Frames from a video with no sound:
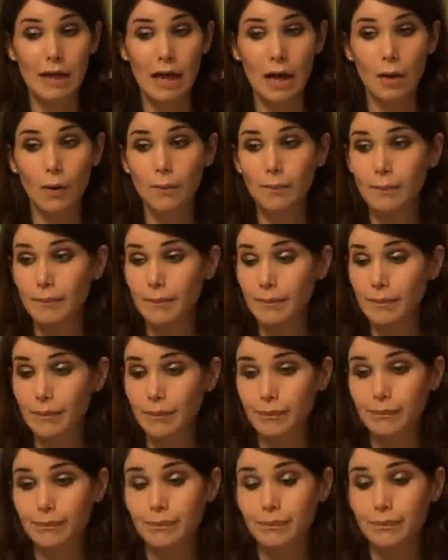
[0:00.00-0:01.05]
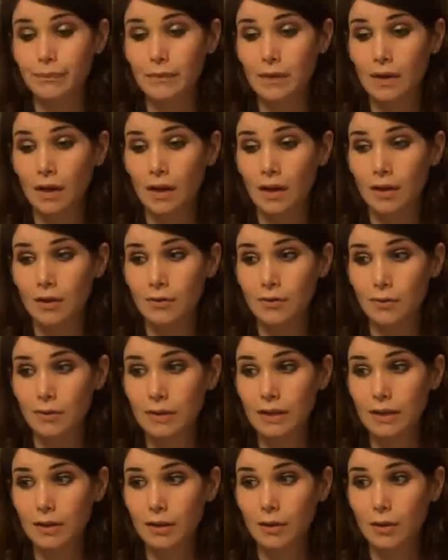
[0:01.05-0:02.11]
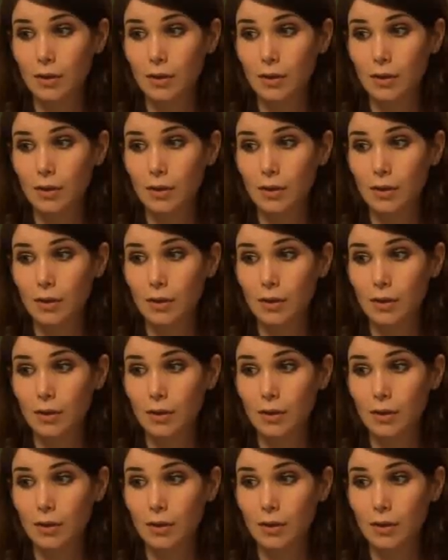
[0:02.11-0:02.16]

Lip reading: now. So I think